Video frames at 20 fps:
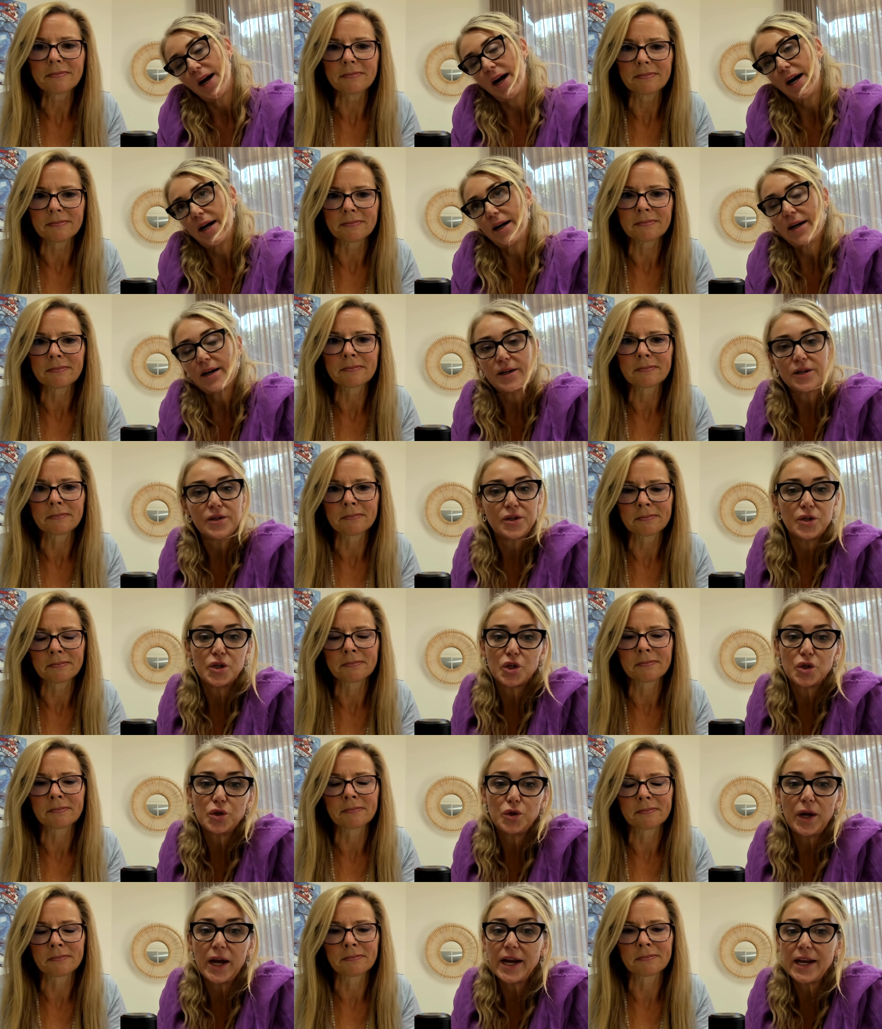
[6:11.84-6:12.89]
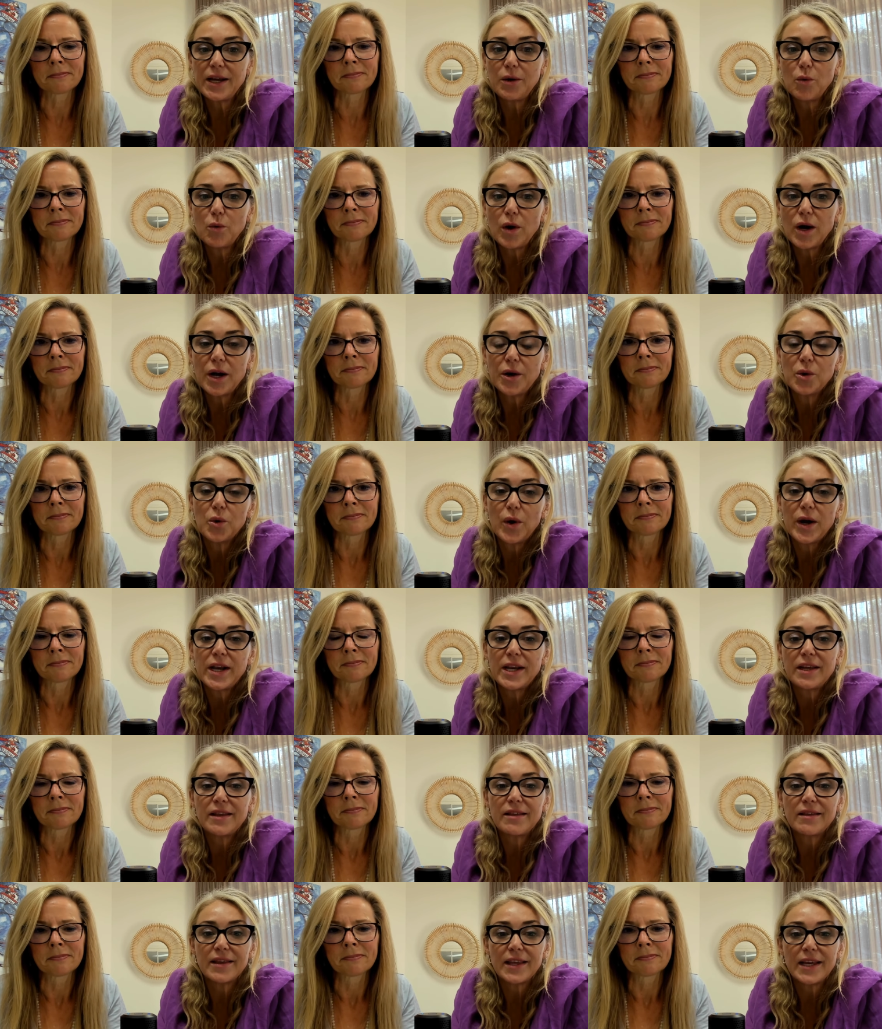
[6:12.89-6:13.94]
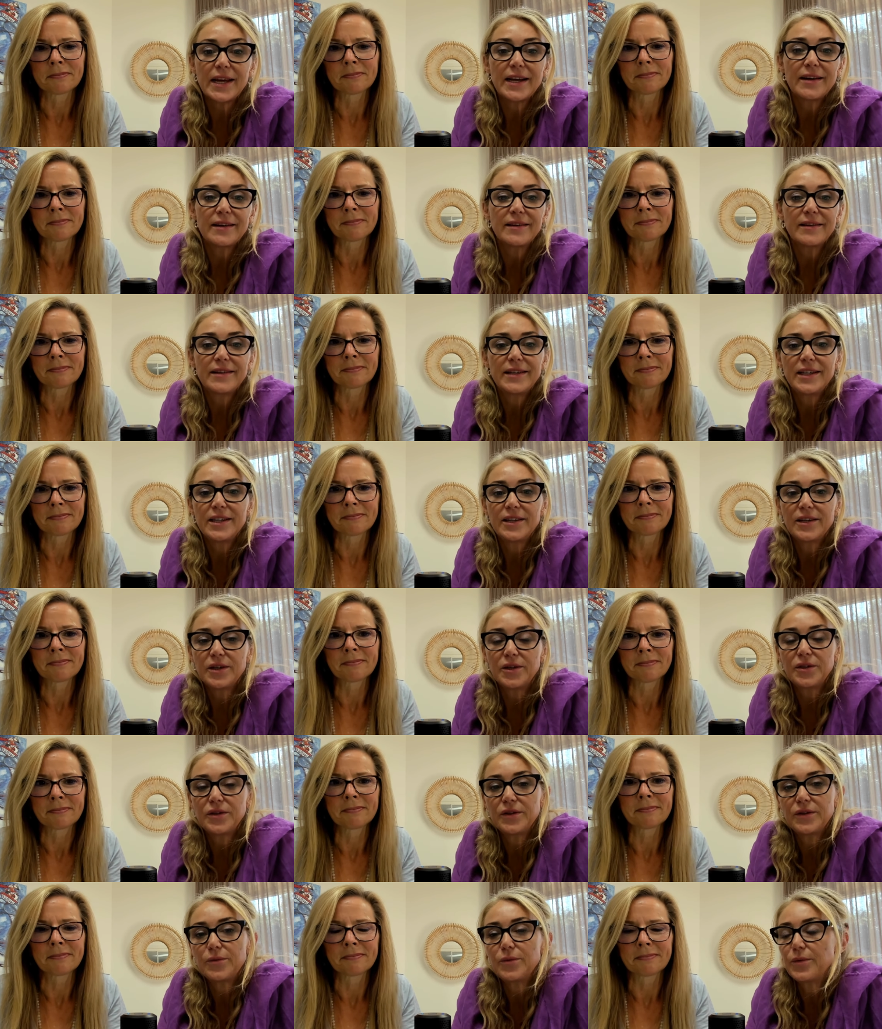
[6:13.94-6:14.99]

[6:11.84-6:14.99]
Speaker 1: uh, to anyone or anything, you know.